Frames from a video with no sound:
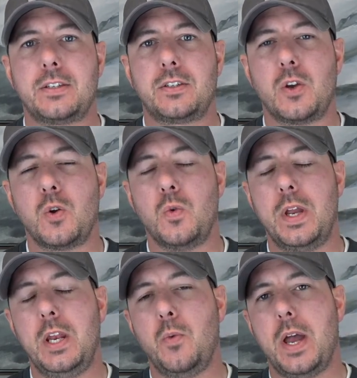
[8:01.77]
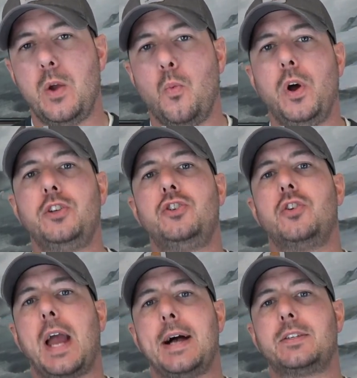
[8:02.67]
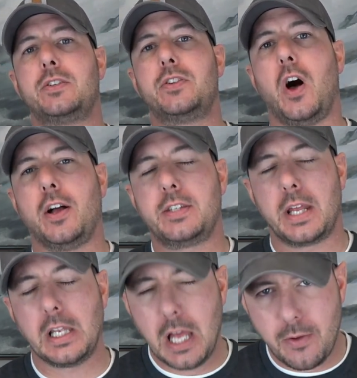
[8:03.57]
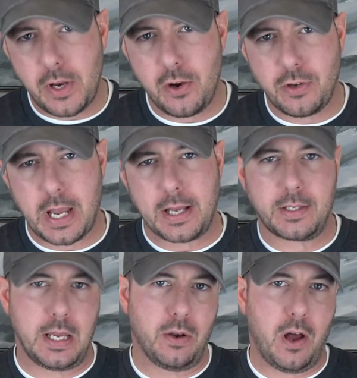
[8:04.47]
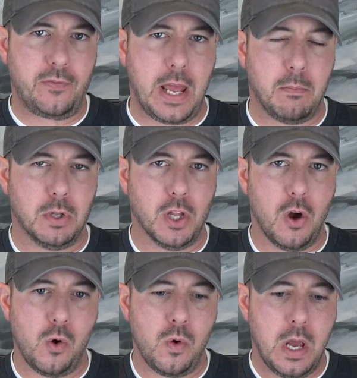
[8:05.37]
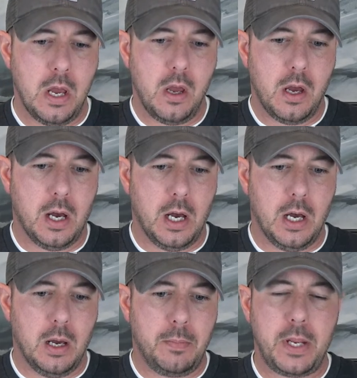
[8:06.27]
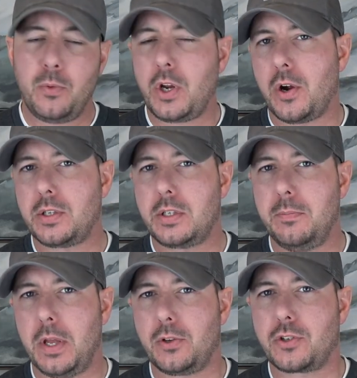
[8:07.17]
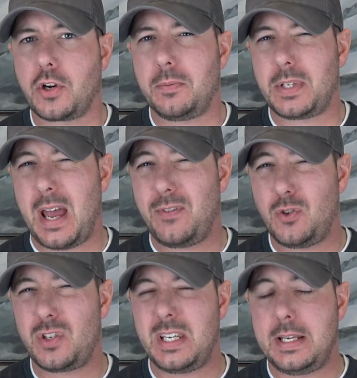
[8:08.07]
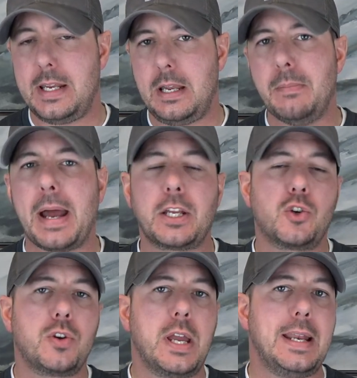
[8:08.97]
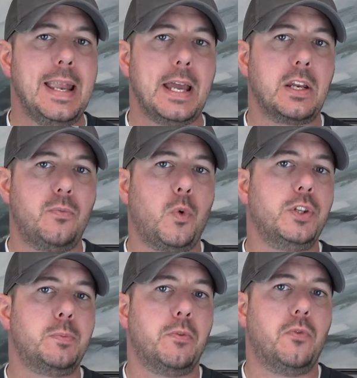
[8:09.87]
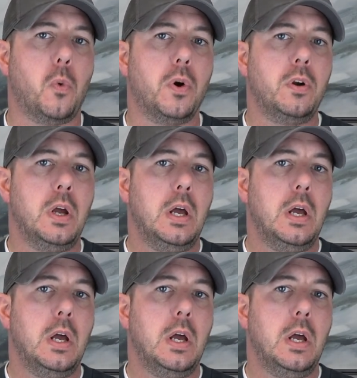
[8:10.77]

So anyway, what is your guys' thoughts? I'd love to hear you guys sound off down below. In regards to mental scripts, have you seen anybody create negative ones before?